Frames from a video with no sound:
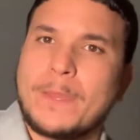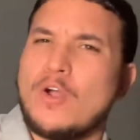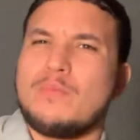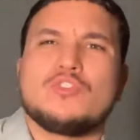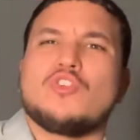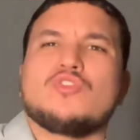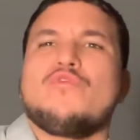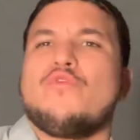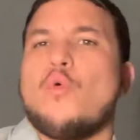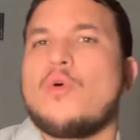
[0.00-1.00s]
I'm going to talk to
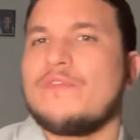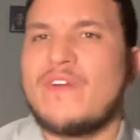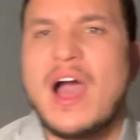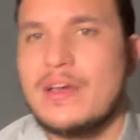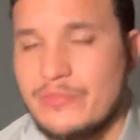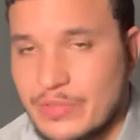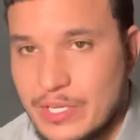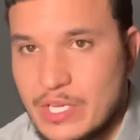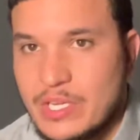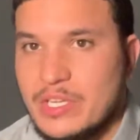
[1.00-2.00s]
four, five.
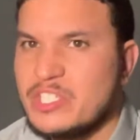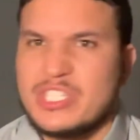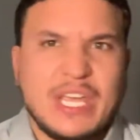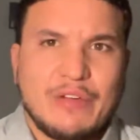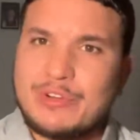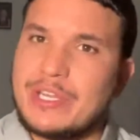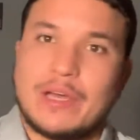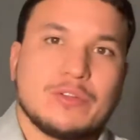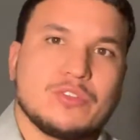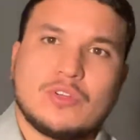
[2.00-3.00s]
Just every day,
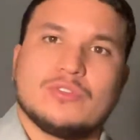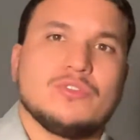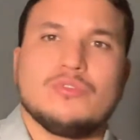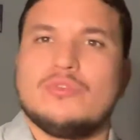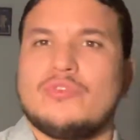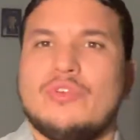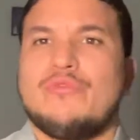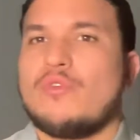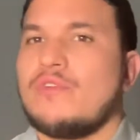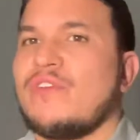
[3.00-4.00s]
I'm going to talk to two, three,
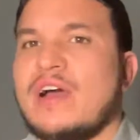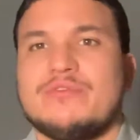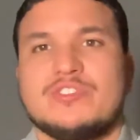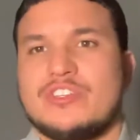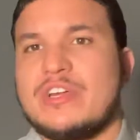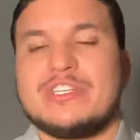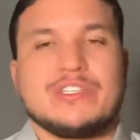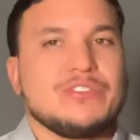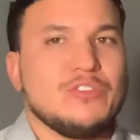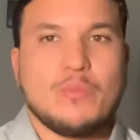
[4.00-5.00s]
four, five
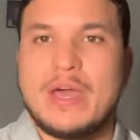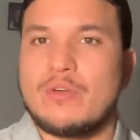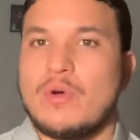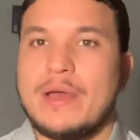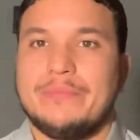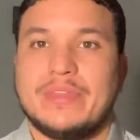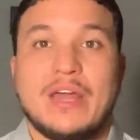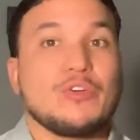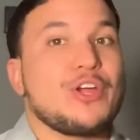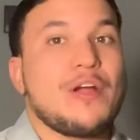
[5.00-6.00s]
strangers, no matter what. I
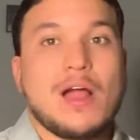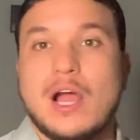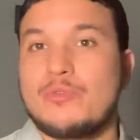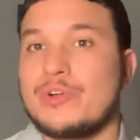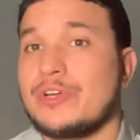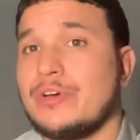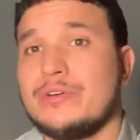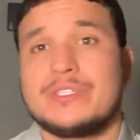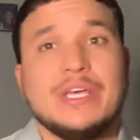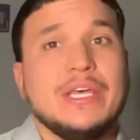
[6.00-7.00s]
don't care how awkward it
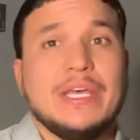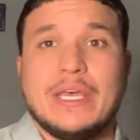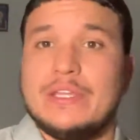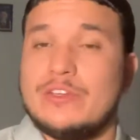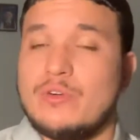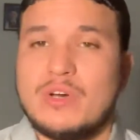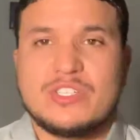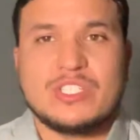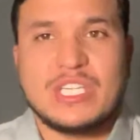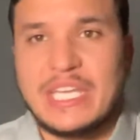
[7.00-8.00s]
goes. And you know what?
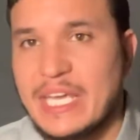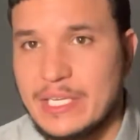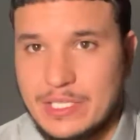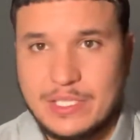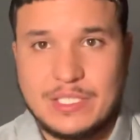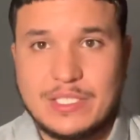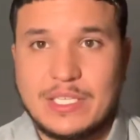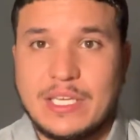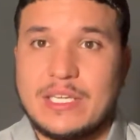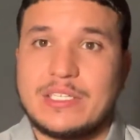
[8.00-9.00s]
Just engage. Just
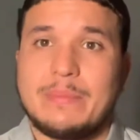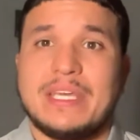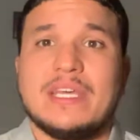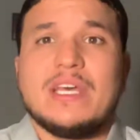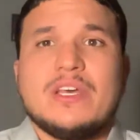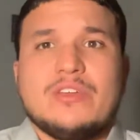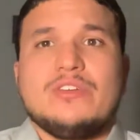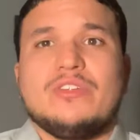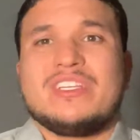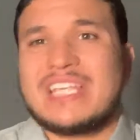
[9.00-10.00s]
engage. I mean, you
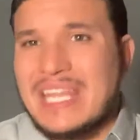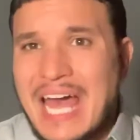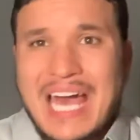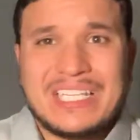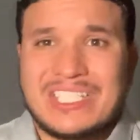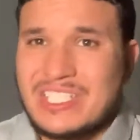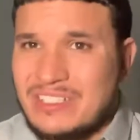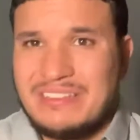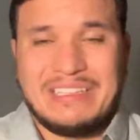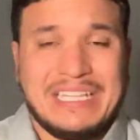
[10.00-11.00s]
know, there's a lot of
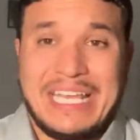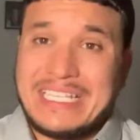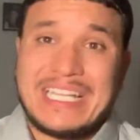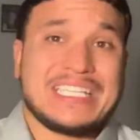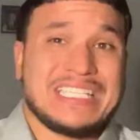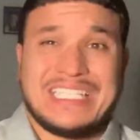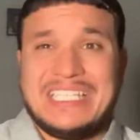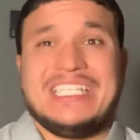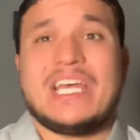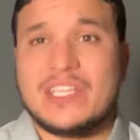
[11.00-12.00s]
things I can
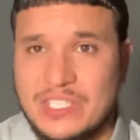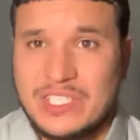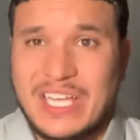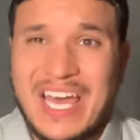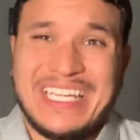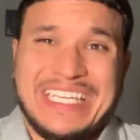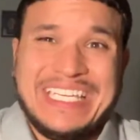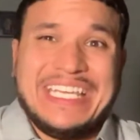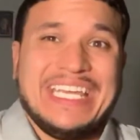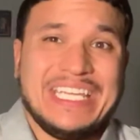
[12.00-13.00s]
suggest how to
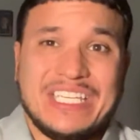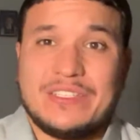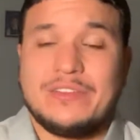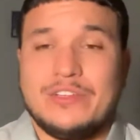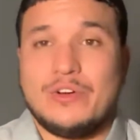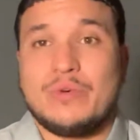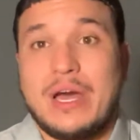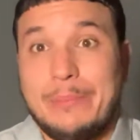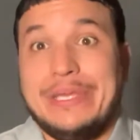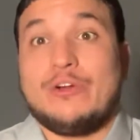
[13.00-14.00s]
engage, you know,
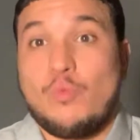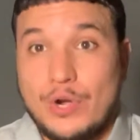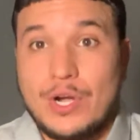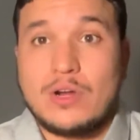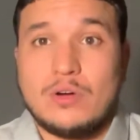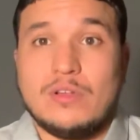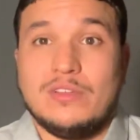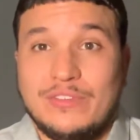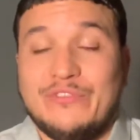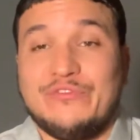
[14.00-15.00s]
without being a weirdo
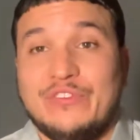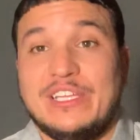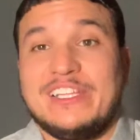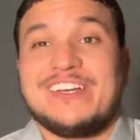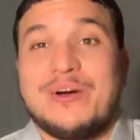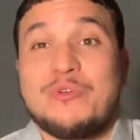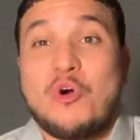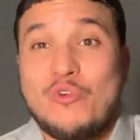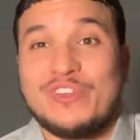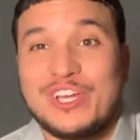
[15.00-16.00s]
and, and feeling coming
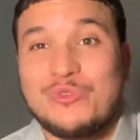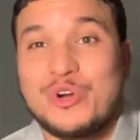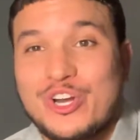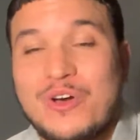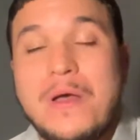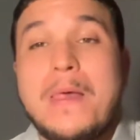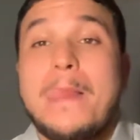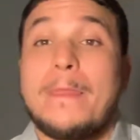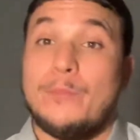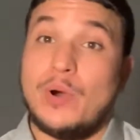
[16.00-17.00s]
off like a weirdo.
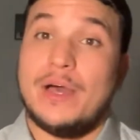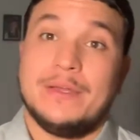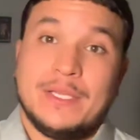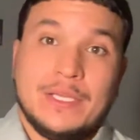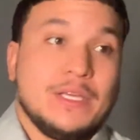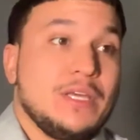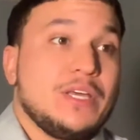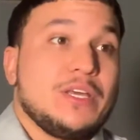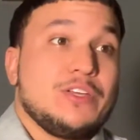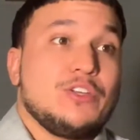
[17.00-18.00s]
But
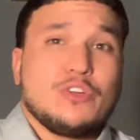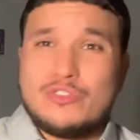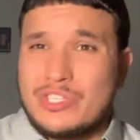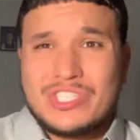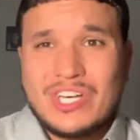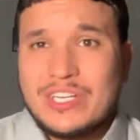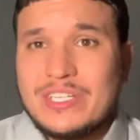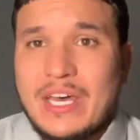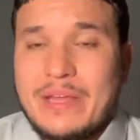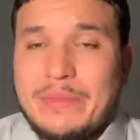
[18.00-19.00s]
you know, you can study
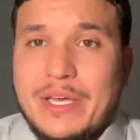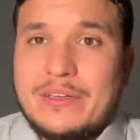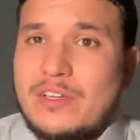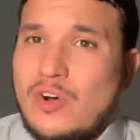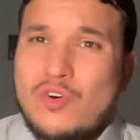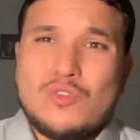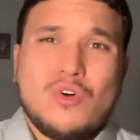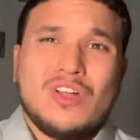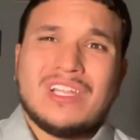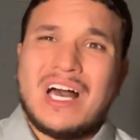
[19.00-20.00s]
that, man. Go
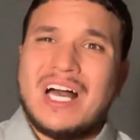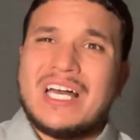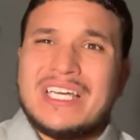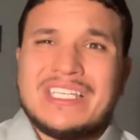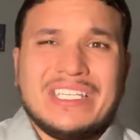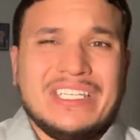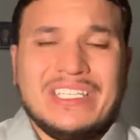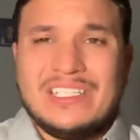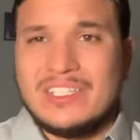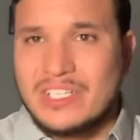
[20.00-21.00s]
online and,
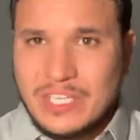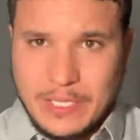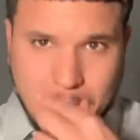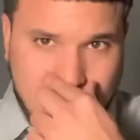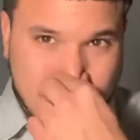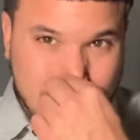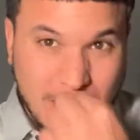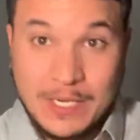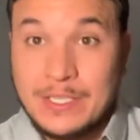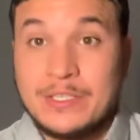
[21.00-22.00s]
and look and
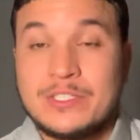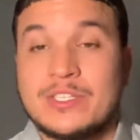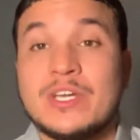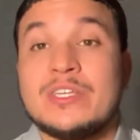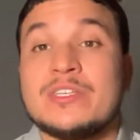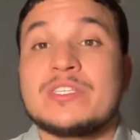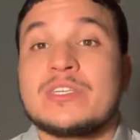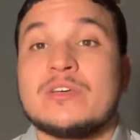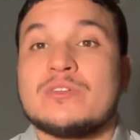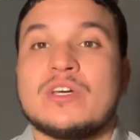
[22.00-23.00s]
study. Study your
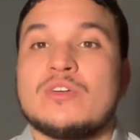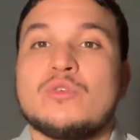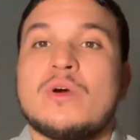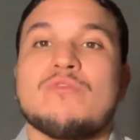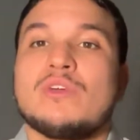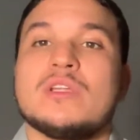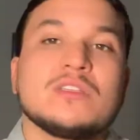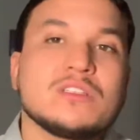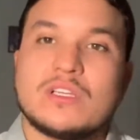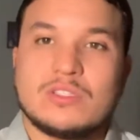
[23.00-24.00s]
skills. I don't know why
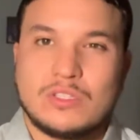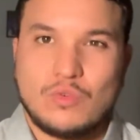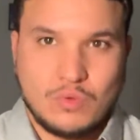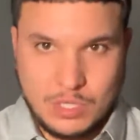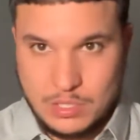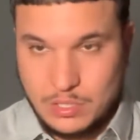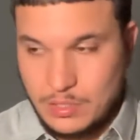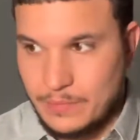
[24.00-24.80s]
realtors out there don't want to